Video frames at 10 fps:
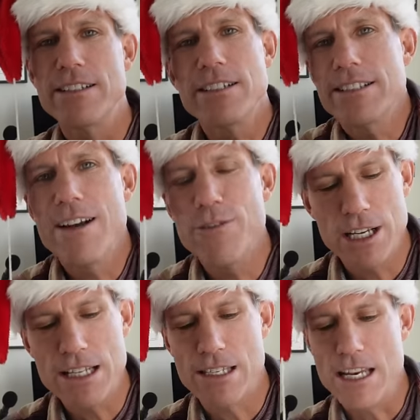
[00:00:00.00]
just never
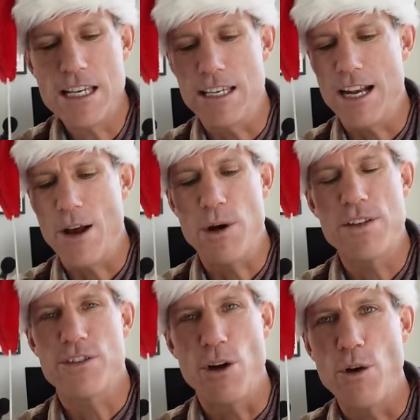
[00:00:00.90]
get stinky, and I wear
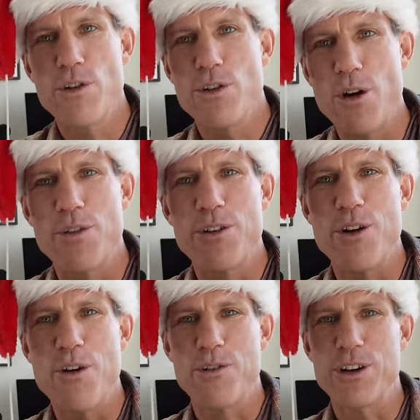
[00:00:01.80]
these over and over and
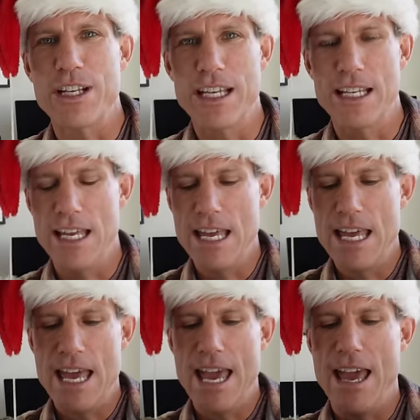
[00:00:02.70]
over again,
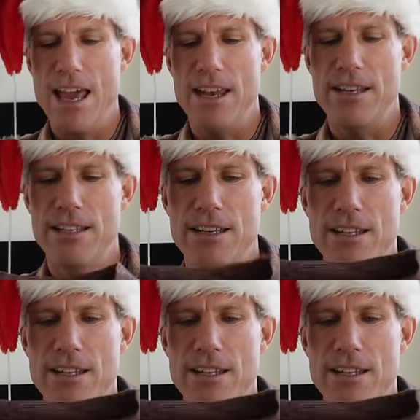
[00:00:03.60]
and